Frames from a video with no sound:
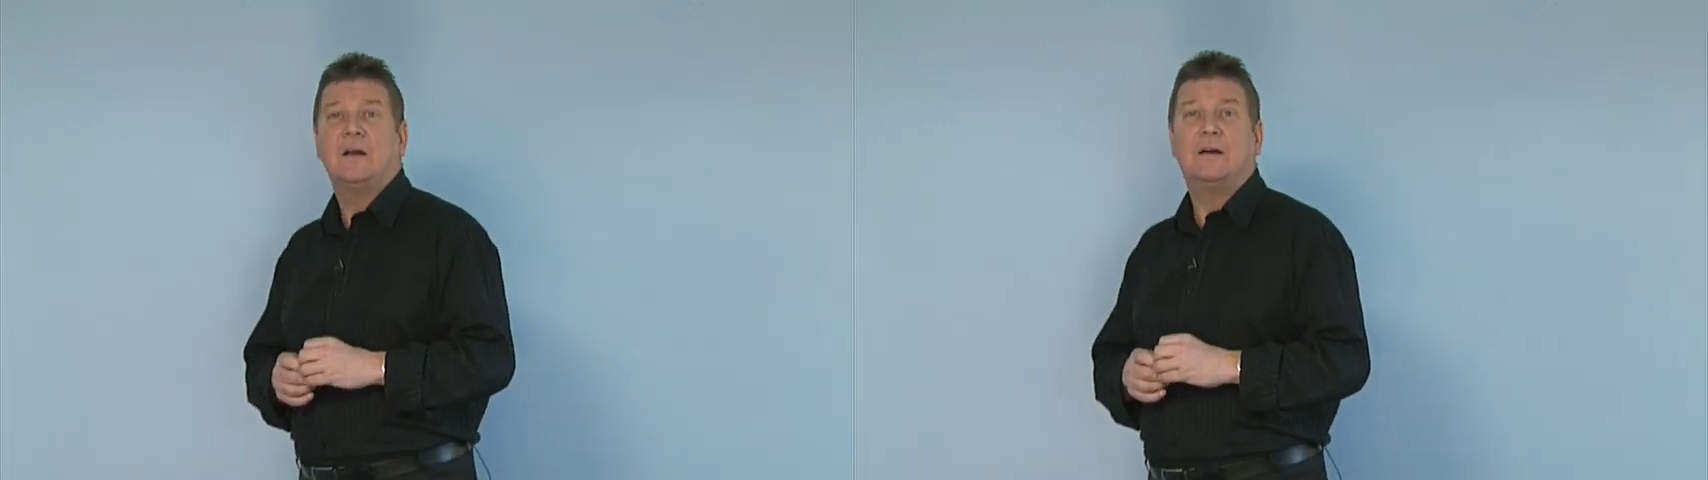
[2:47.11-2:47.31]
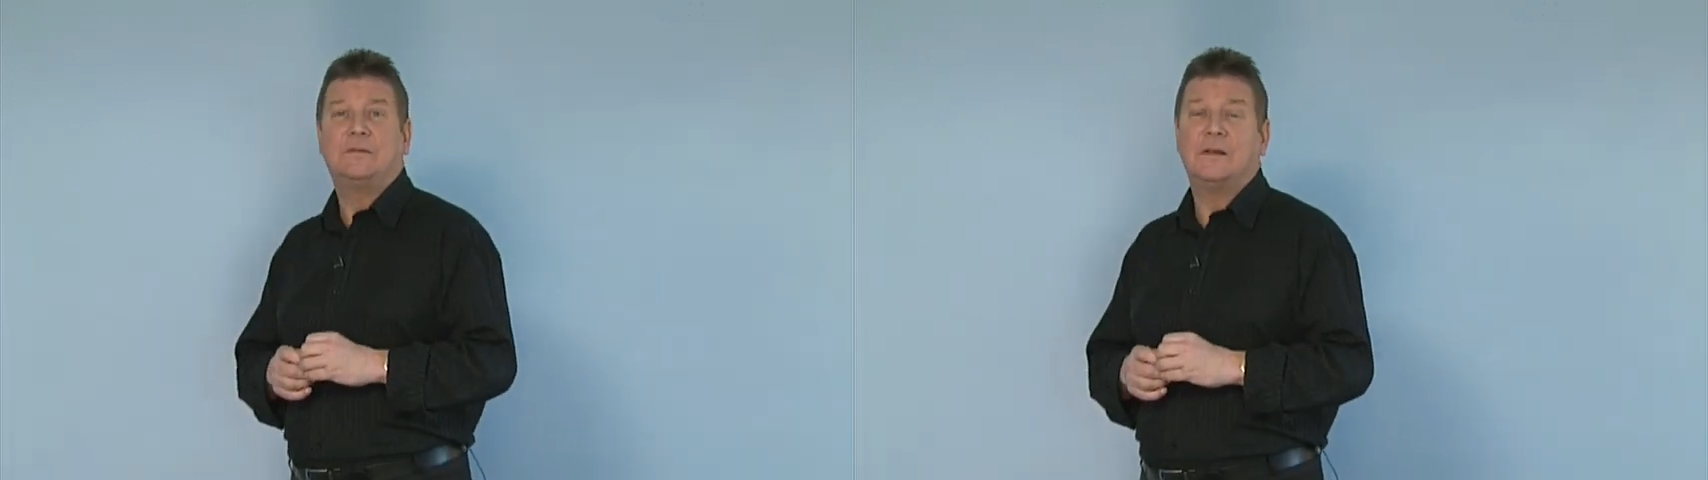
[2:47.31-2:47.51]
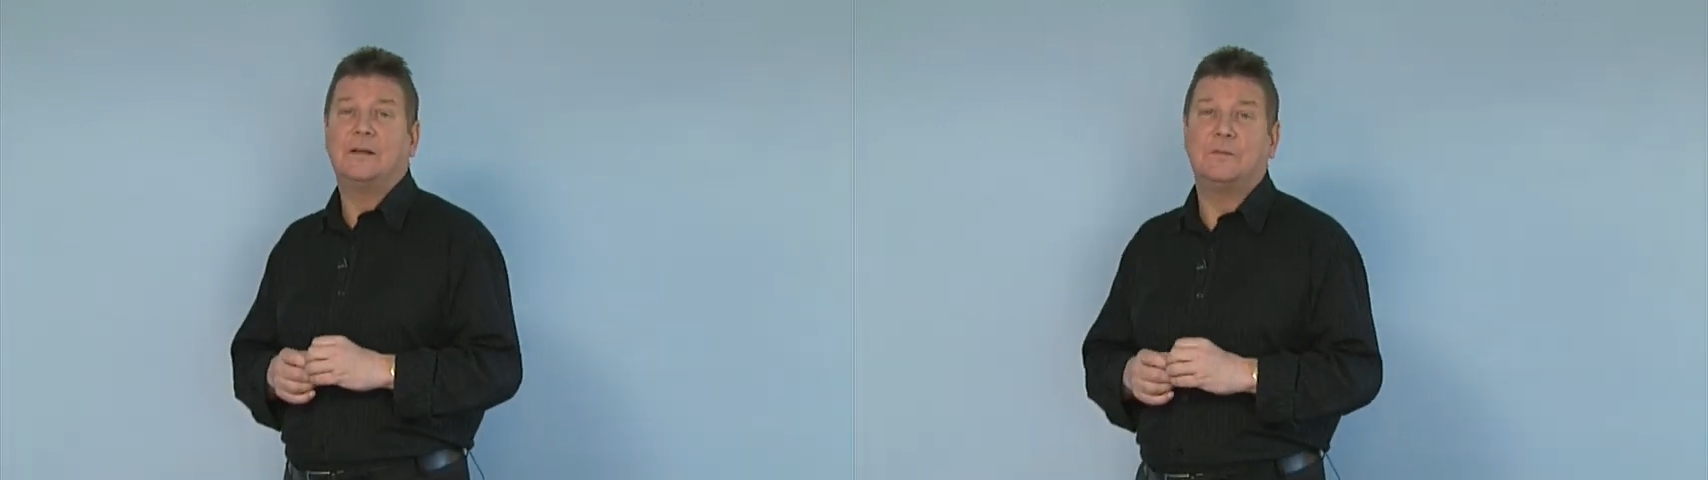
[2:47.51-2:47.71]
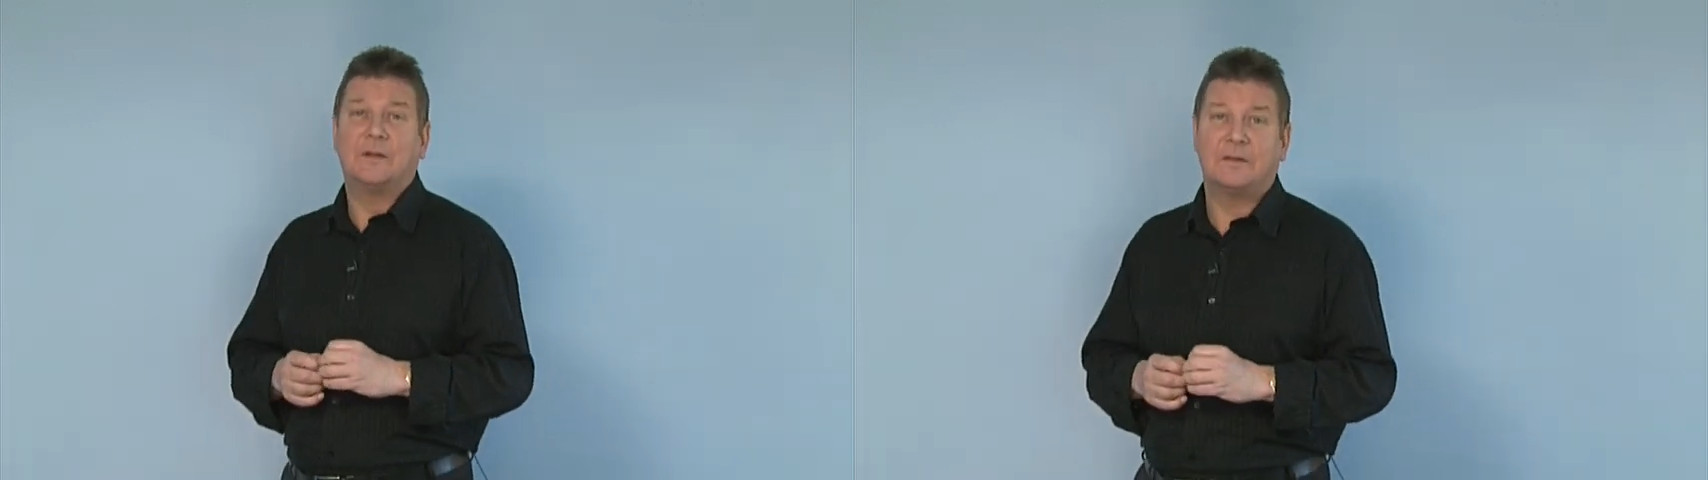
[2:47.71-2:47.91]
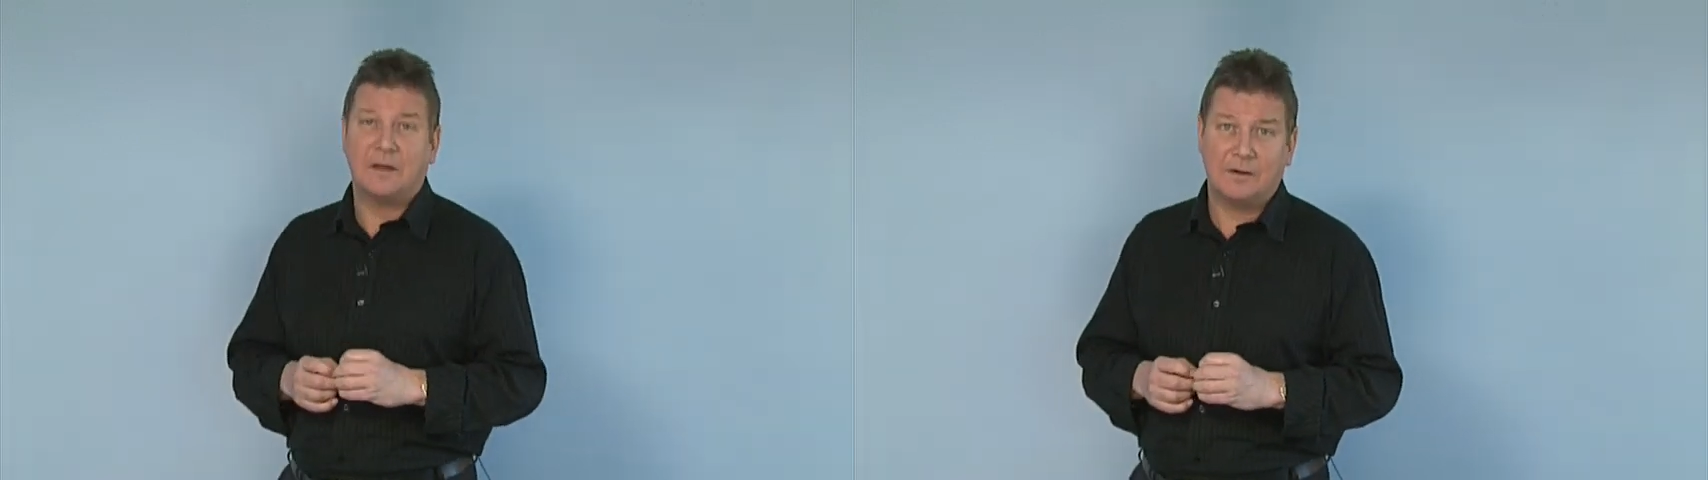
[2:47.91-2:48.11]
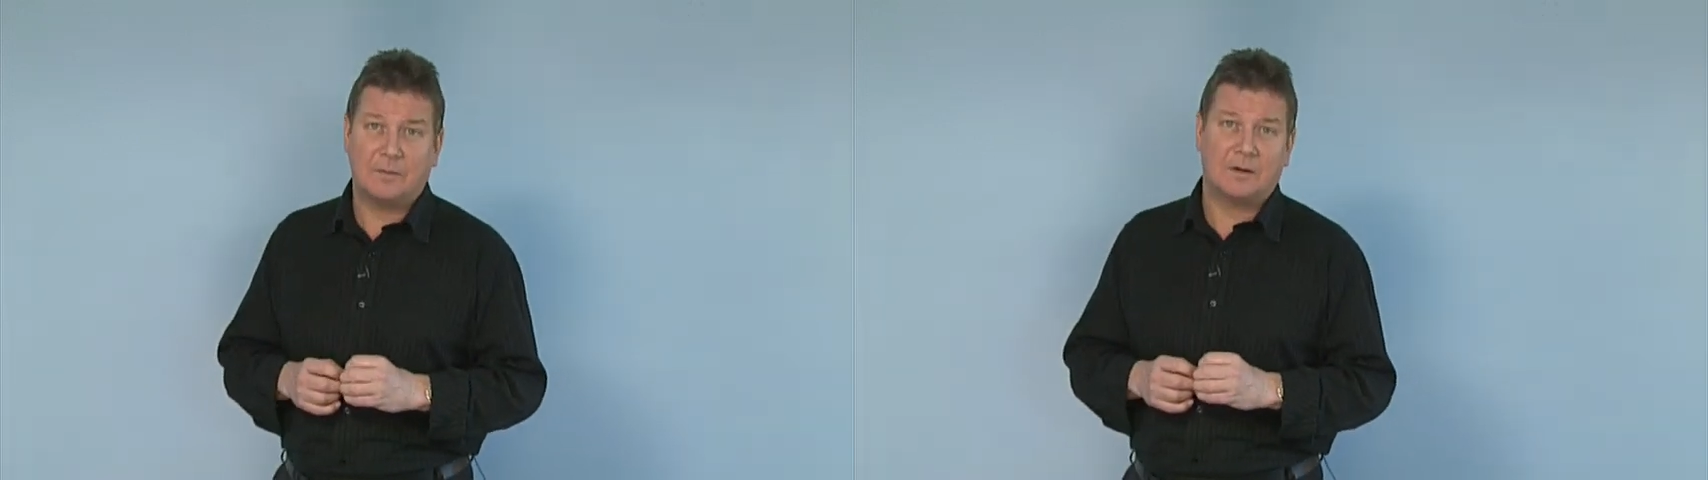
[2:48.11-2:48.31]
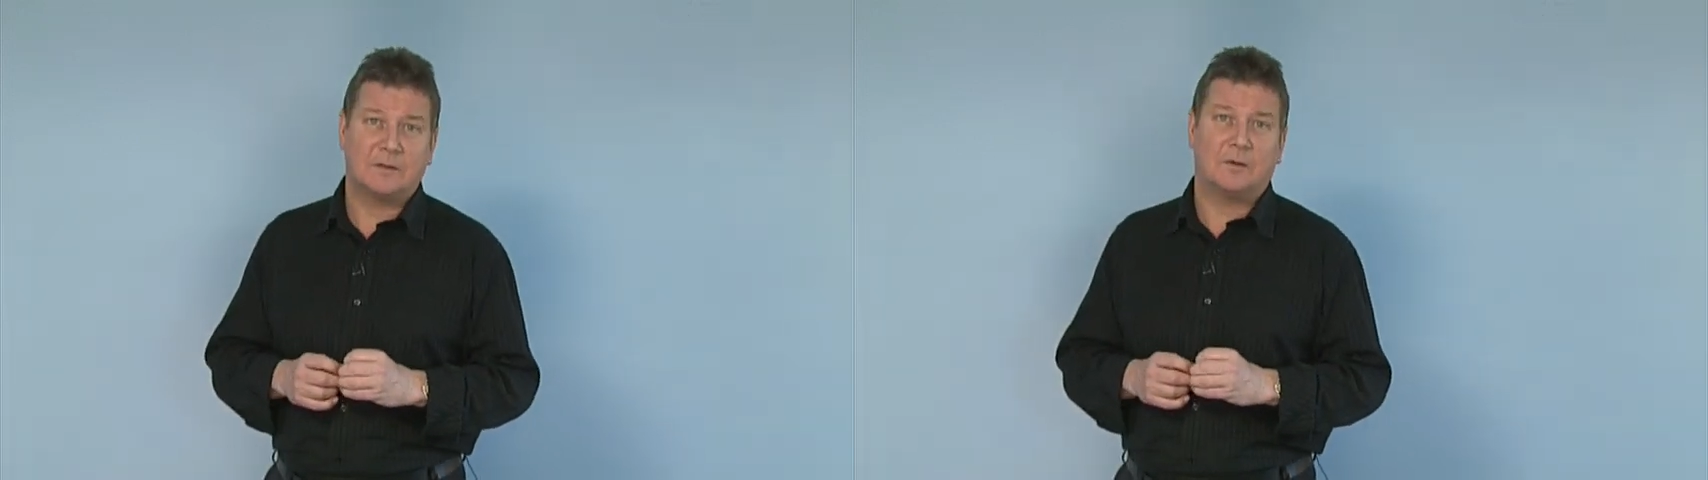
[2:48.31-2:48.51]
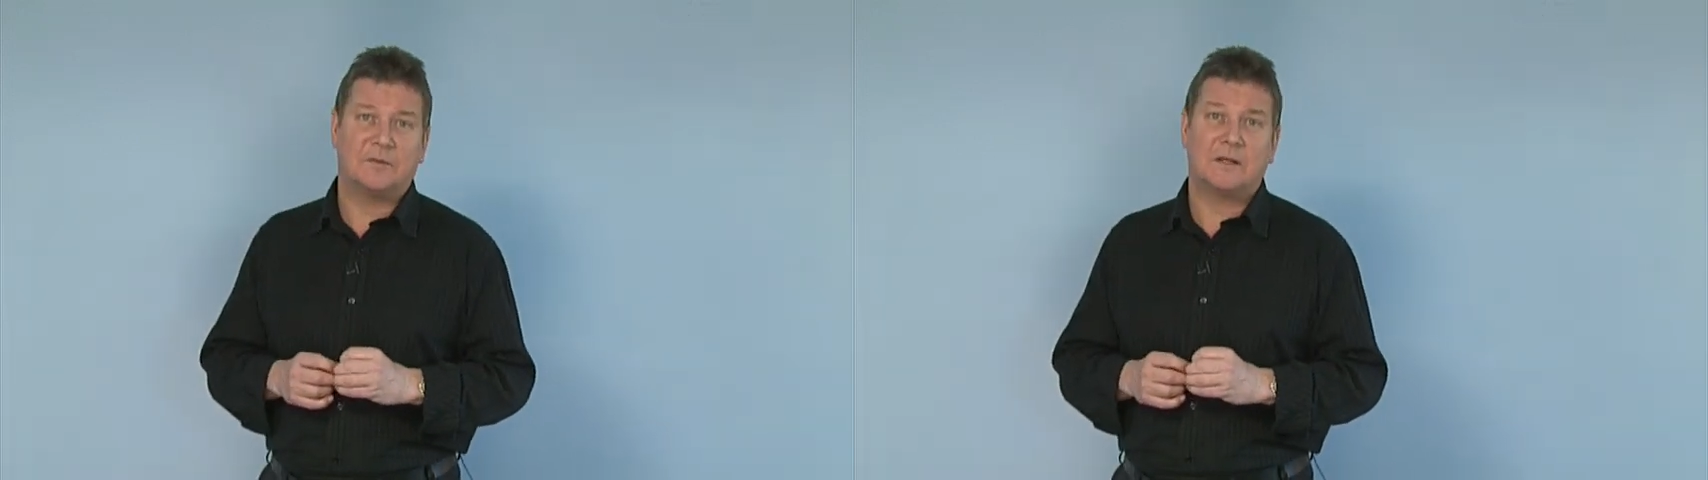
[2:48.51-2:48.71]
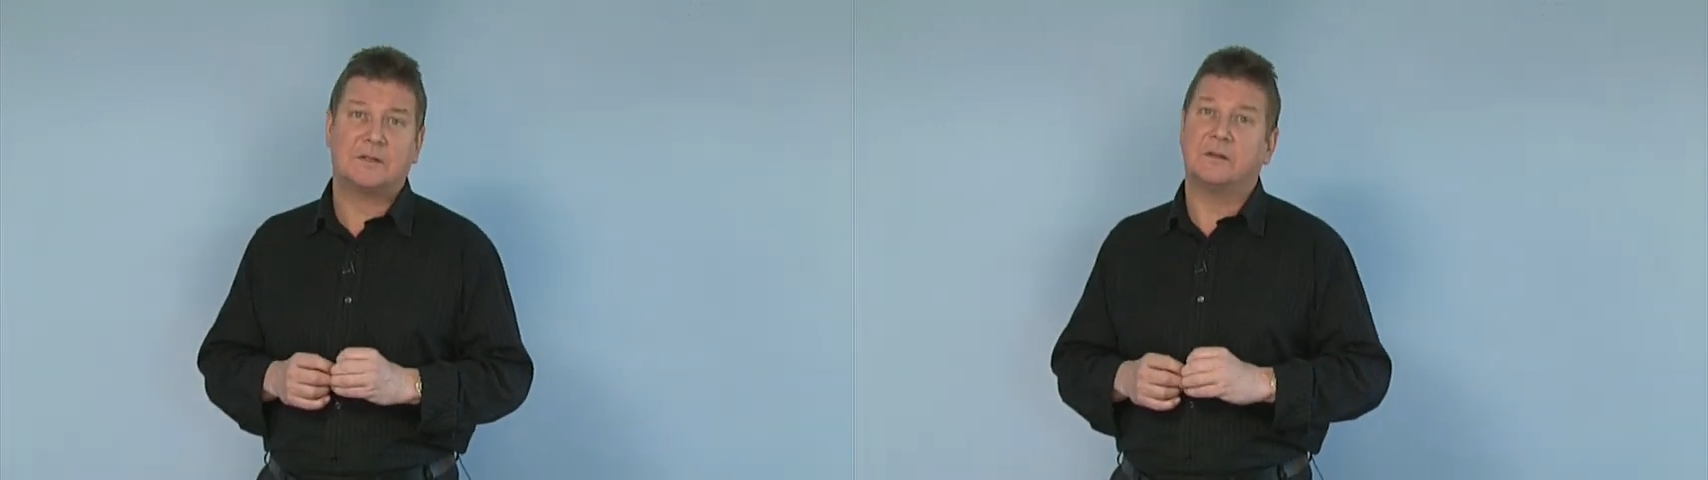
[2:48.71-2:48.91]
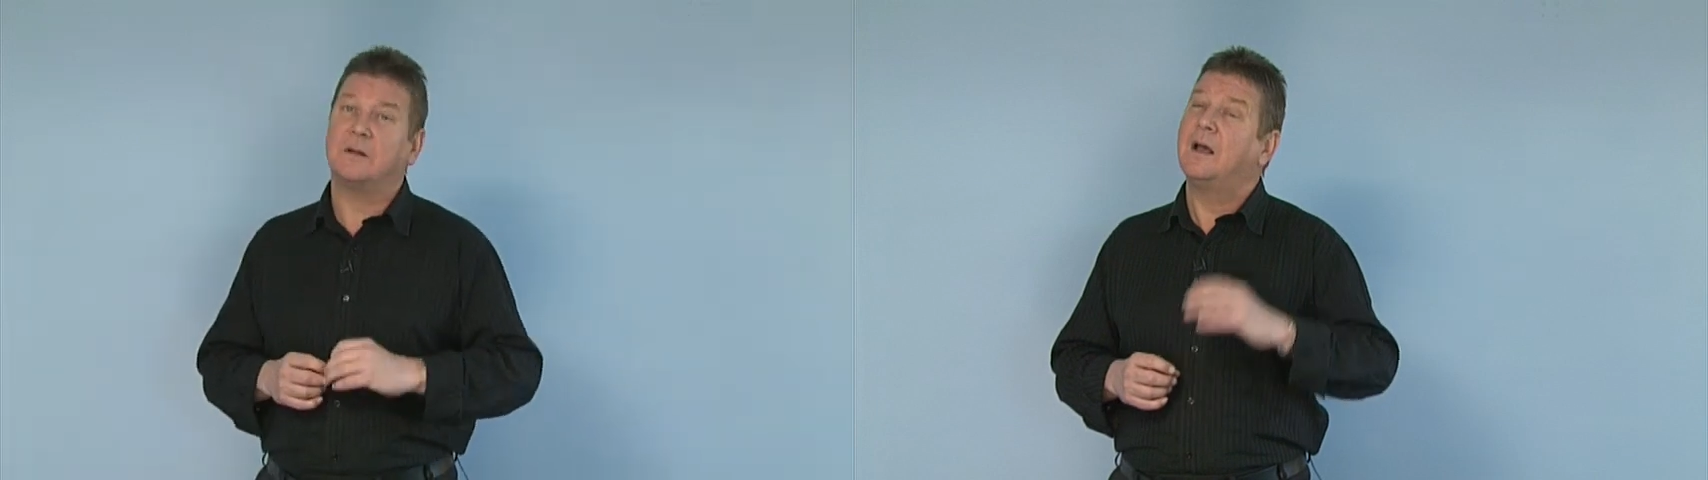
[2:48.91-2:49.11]
of dealing with a third party
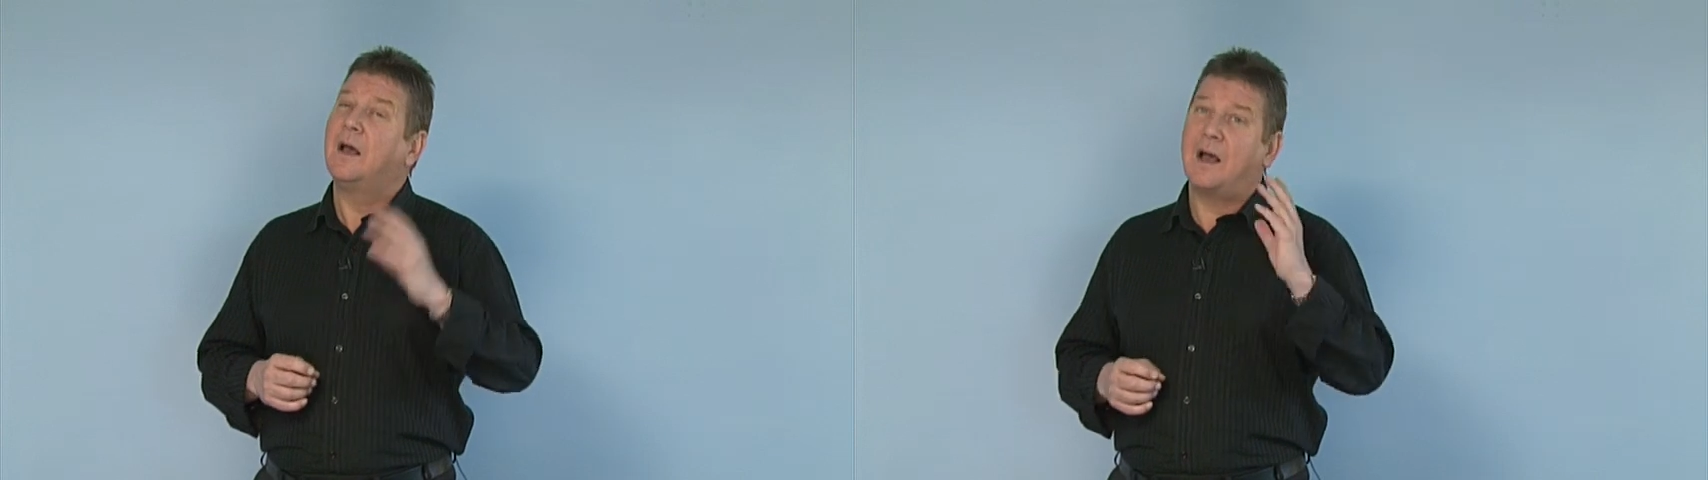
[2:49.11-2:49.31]
objection,